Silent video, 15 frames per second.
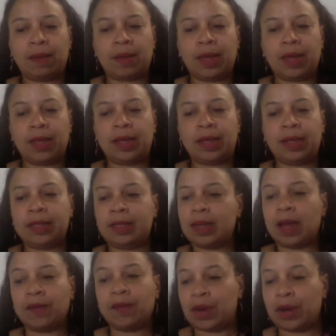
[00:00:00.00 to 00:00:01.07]
It's
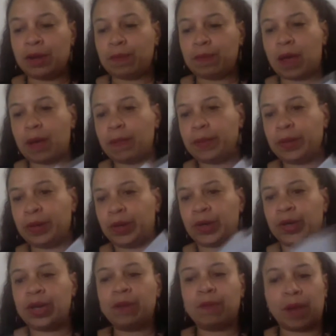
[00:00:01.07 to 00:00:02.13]
not very
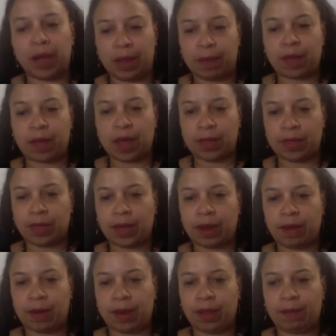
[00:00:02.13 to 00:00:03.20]
popular in my
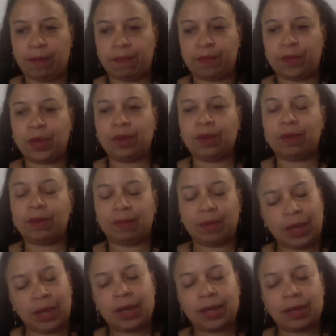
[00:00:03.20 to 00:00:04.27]
apothecary.
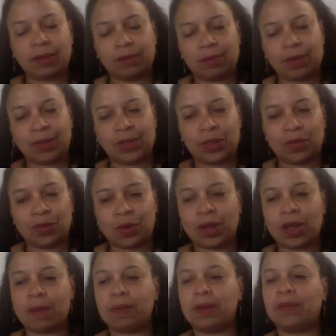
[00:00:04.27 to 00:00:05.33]
It is just for
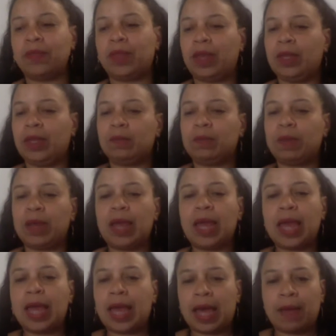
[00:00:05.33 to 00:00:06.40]
a couple of things, but
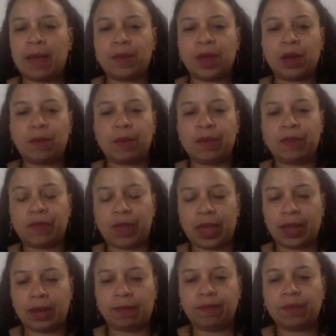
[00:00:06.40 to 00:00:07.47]
I'm not a big
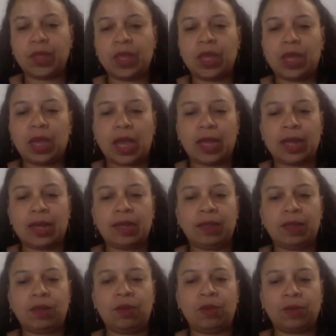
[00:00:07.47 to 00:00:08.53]
fan. And
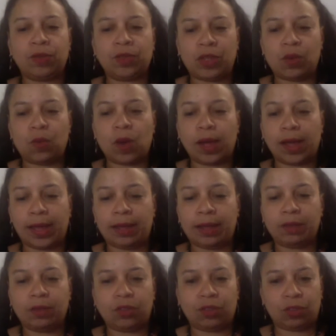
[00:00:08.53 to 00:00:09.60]
you'll see why
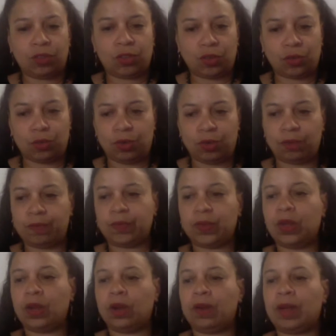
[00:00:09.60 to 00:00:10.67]
soon.
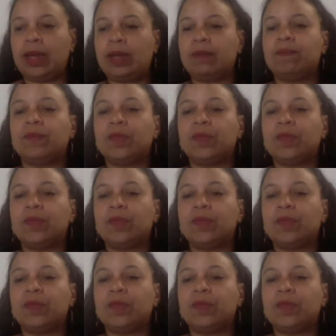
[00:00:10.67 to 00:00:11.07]
All right?